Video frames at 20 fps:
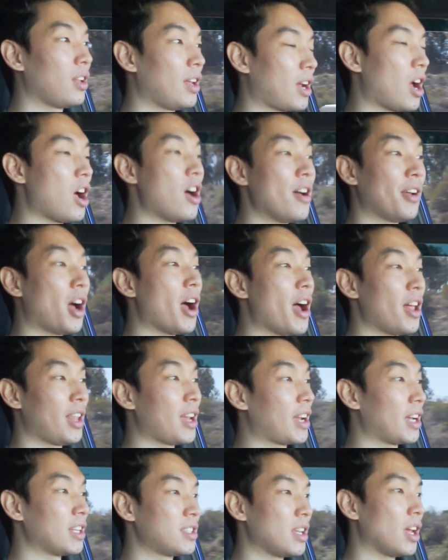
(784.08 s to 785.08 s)
like
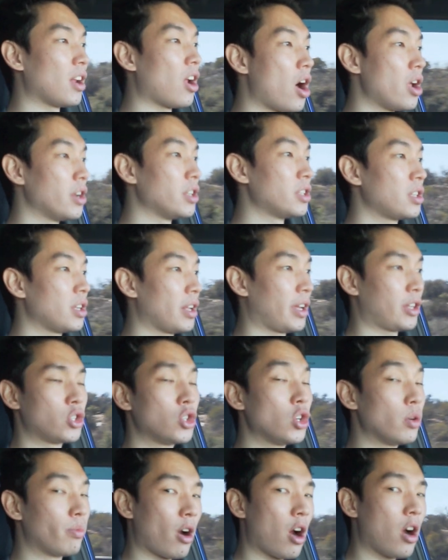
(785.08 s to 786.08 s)
I said, honestly, like
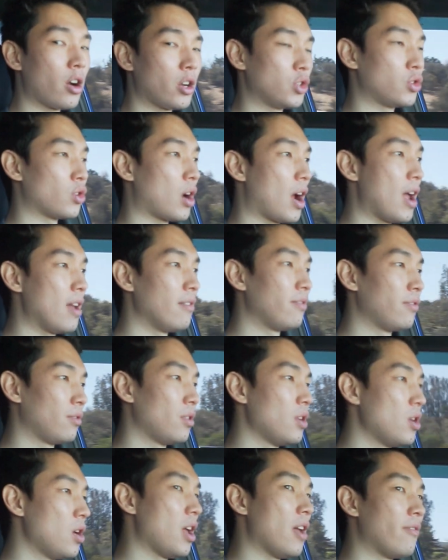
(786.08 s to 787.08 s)
super hard to drive
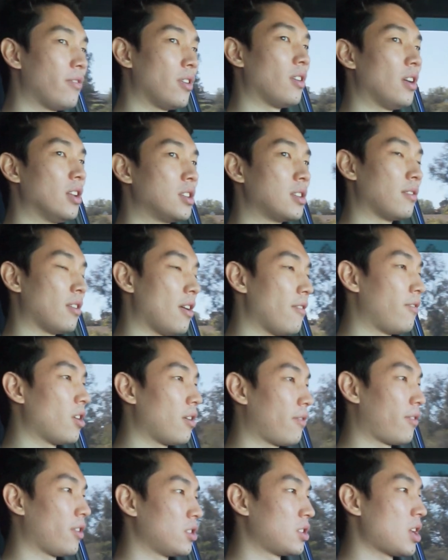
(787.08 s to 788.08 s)
if you're
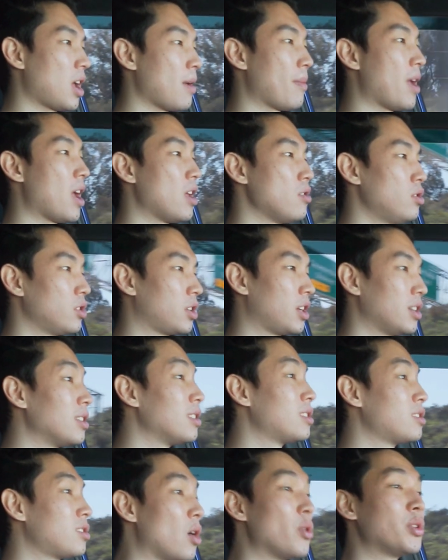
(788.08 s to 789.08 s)
a first time manual because
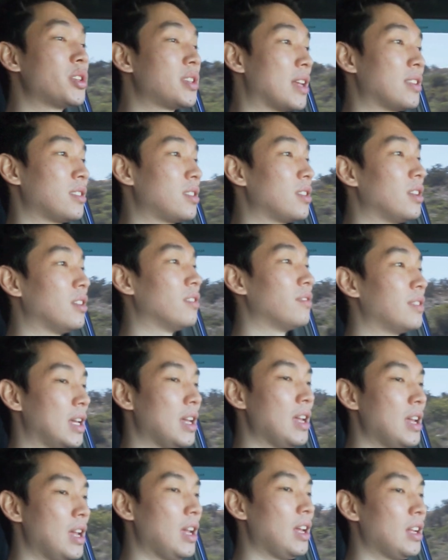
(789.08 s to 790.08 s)
it's so sensitive.
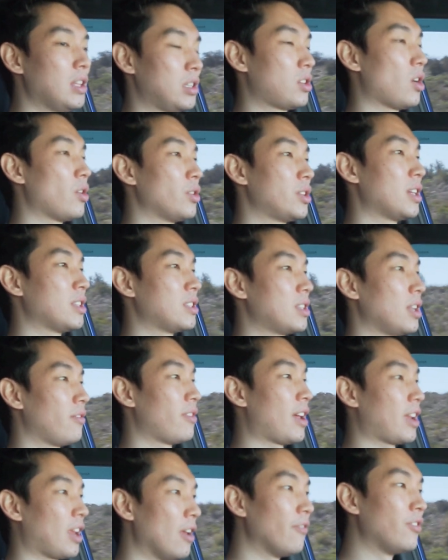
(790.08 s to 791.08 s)
It is so sensitive.
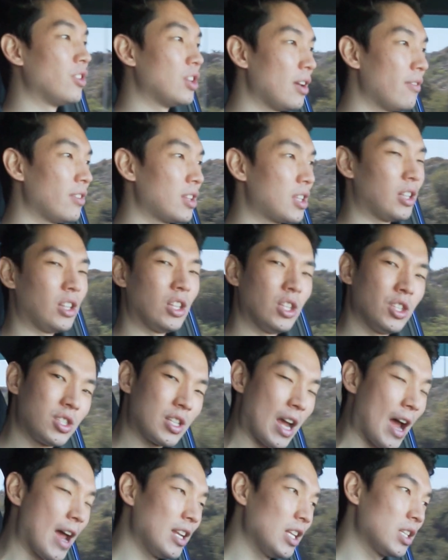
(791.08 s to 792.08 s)
Like if you give it the
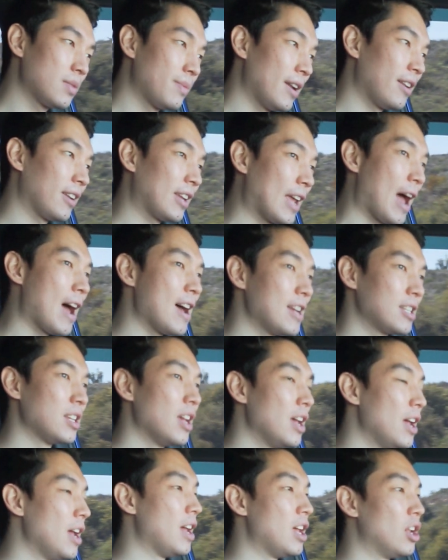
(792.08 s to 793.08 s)
tiniest bit of gas,
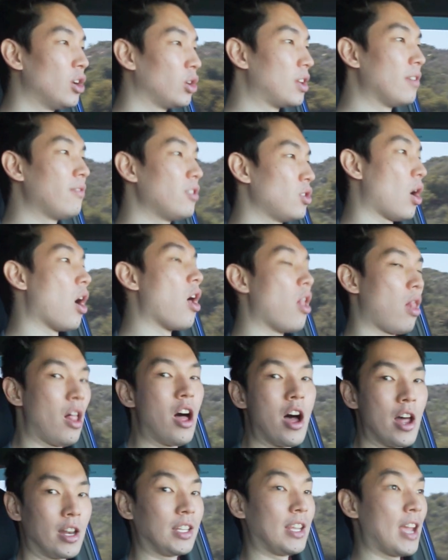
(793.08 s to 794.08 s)
it'll give you a
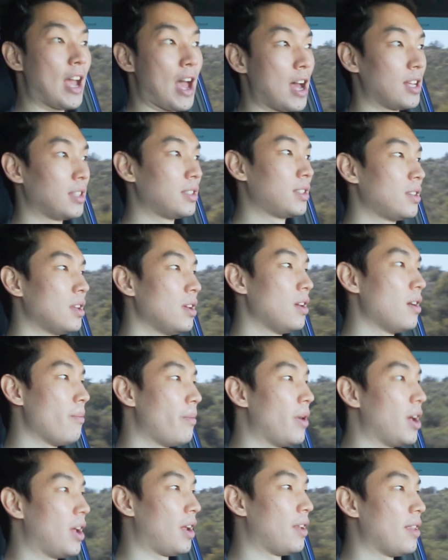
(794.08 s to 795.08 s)
lot of gas.
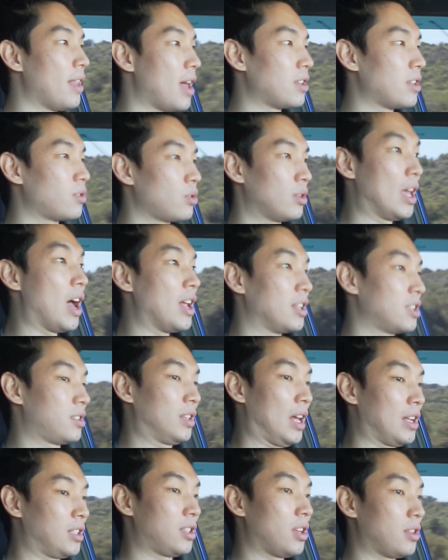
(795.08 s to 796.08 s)
But
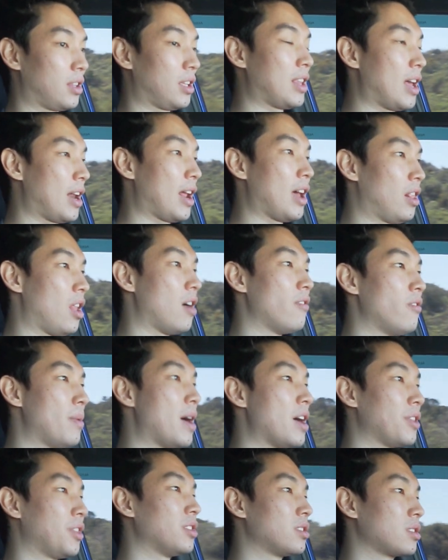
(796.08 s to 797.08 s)
that's something that I love
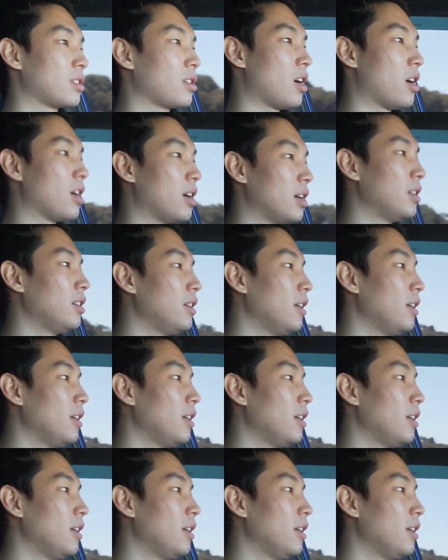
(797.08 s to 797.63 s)
about this car.